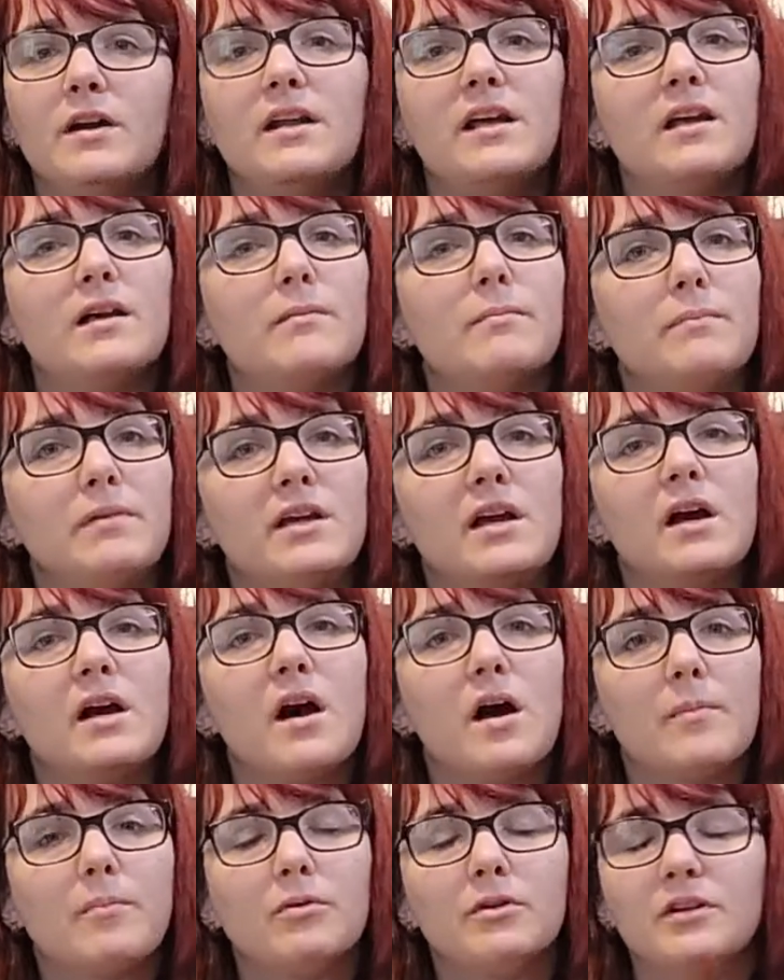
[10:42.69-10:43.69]
It can be a
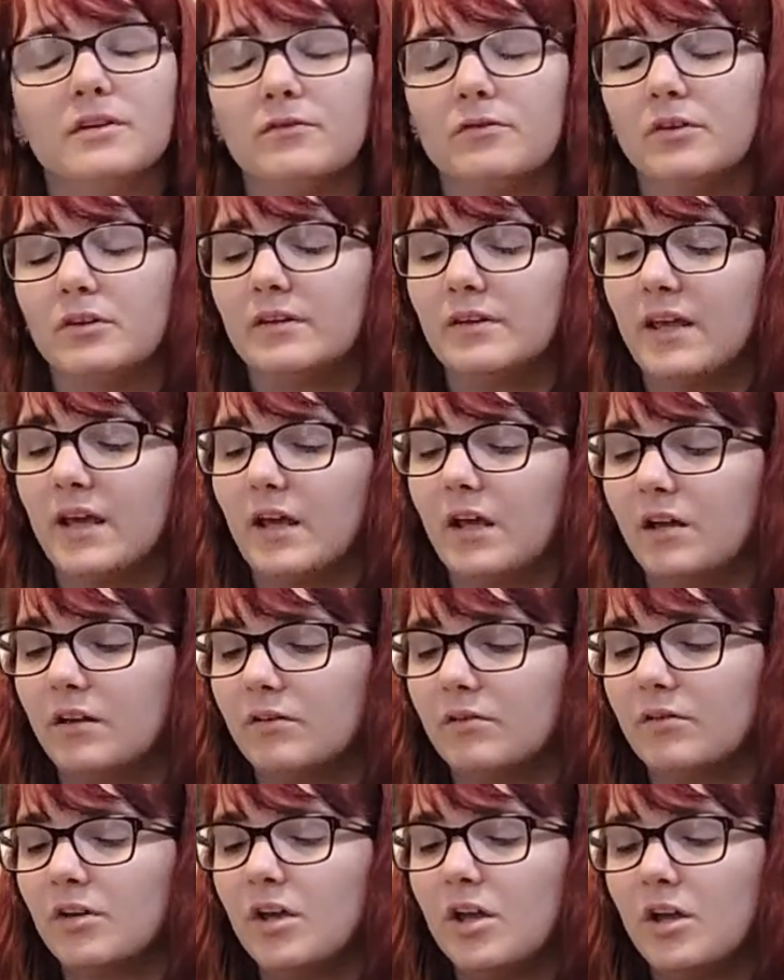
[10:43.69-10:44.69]
couple different things.